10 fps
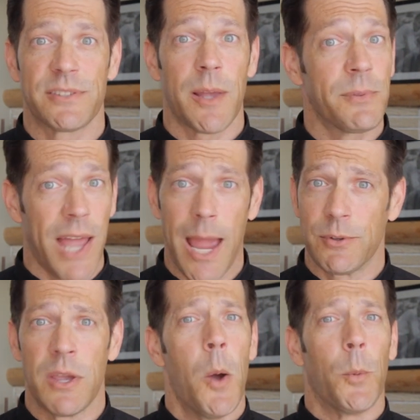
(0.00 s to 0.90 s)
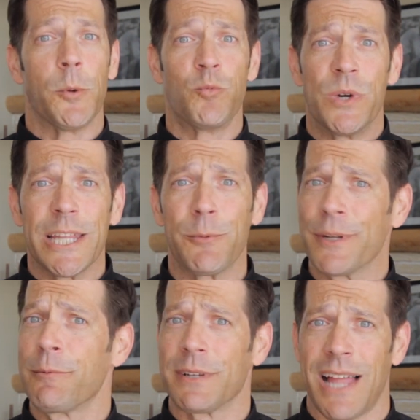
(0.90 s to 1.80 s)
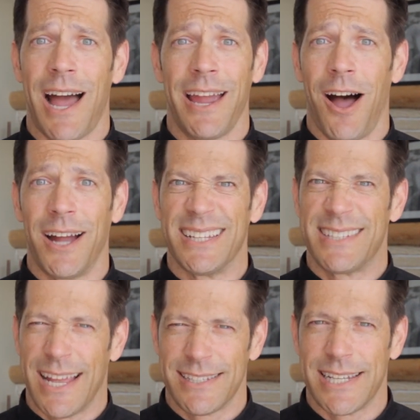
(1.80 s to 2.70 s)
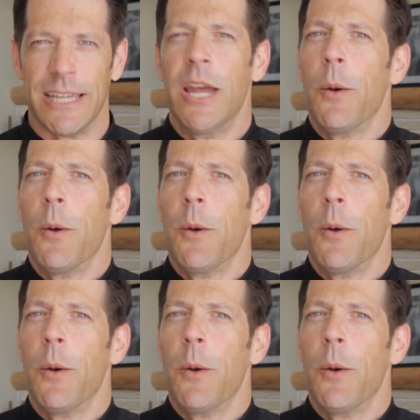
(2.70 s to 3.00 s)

sometimes we really, really rely on intensity.